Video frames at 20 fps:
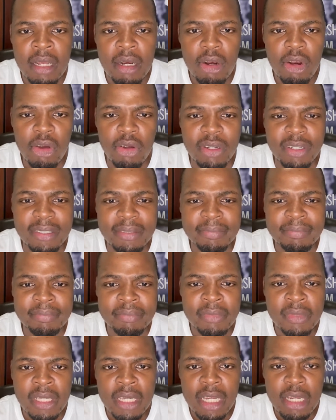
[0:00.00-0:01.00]
Look,
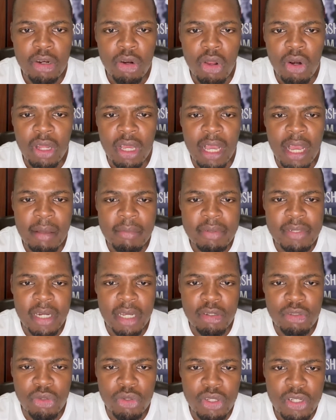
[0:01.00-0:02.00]
it all comes
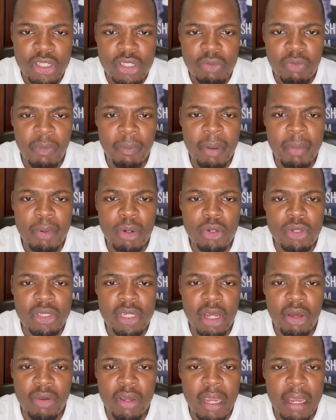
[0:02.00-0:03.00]
down to this. For people who
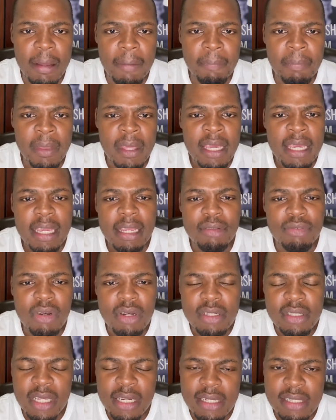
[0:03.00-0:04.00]
say, okay, is real
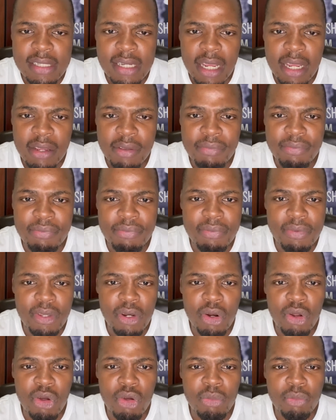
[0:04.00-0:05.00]
estate safe? You
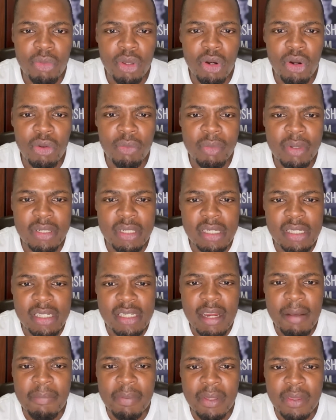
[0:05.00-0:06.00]
know, is it
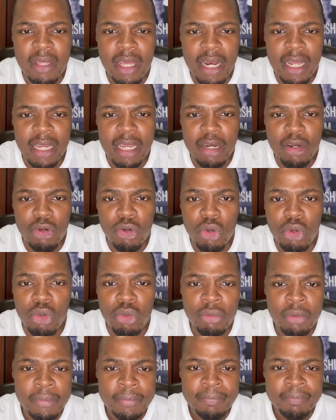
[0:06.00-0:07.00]
something that I can
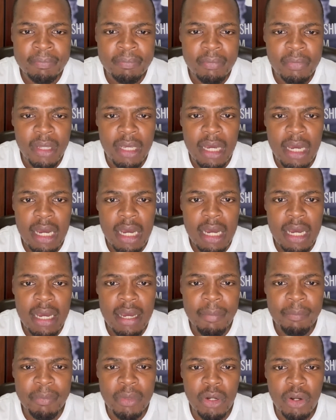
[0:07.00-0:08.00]
do,
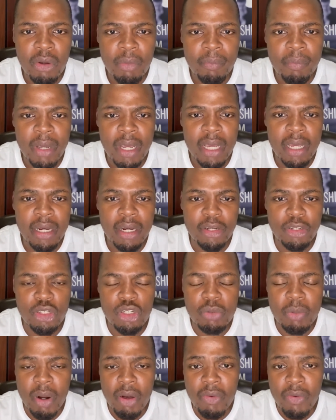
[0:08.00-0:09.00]
and
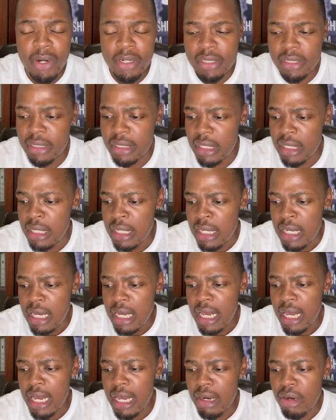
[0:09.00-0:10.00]
reduce my risk?
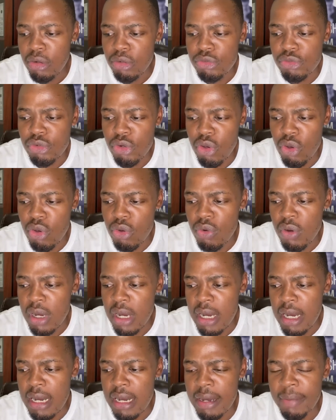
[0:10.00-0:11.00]
And also,
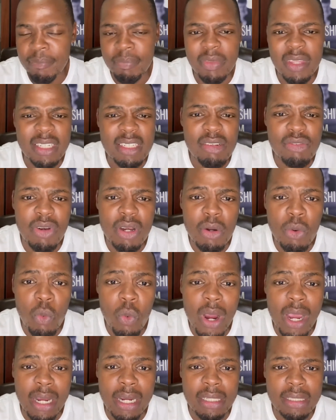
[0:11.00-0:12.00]
does it really
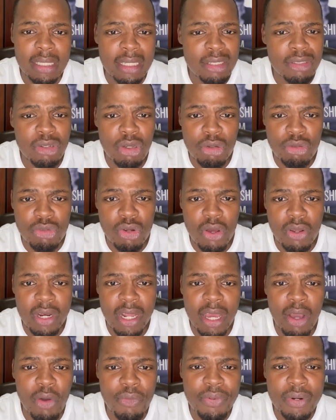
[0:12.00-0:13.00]
work? The list goes on.
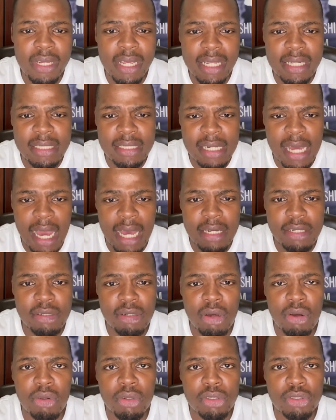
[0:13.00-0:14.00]
I often get
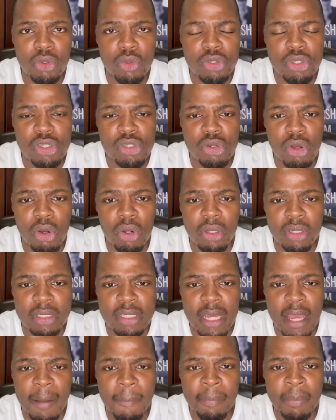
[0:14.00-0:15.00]
asked all these questions all the
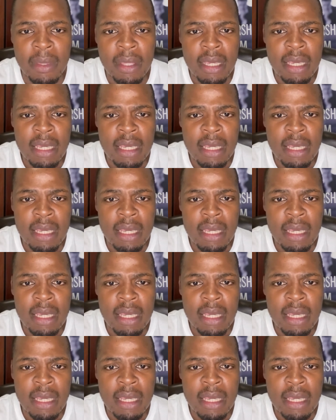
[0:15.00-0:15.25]
time.